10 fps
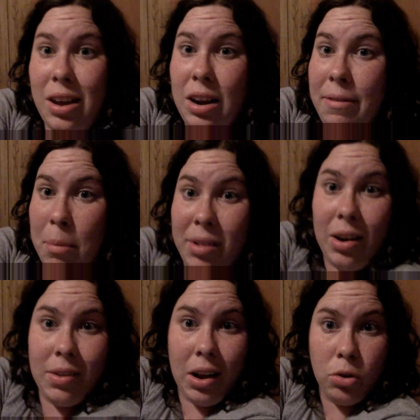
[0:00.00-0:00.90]
And if I'm in
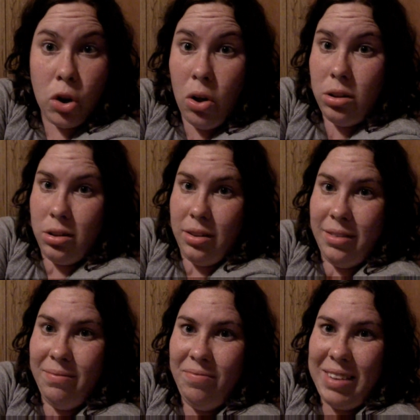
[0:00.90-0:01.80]
downtown Dalton,
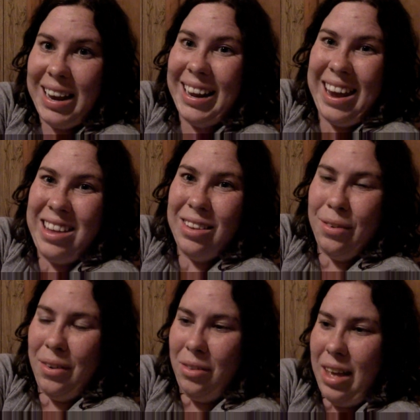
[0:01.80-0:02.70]
I like eating their
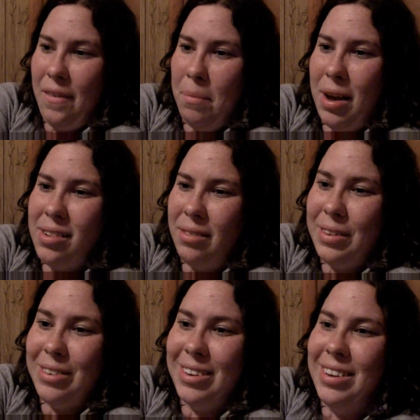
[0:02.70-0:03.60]
food. They have amazing
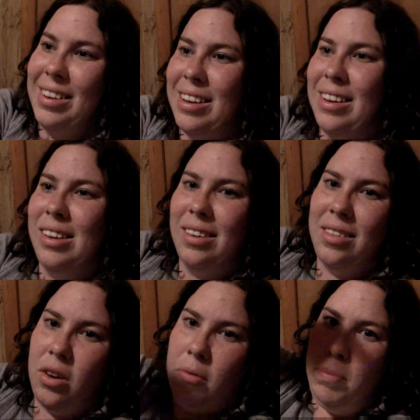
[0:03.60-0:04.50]
food.
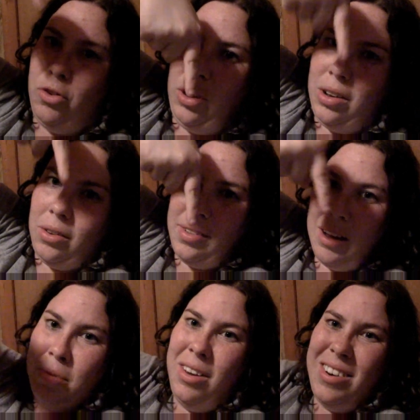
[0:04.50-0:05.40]
So put your answers
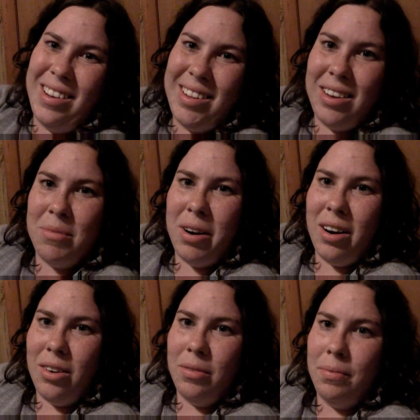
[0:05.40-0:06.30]
down below, and I'll see you
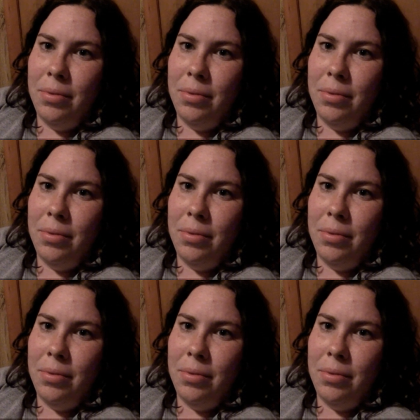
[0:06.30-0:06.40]
tomorrow.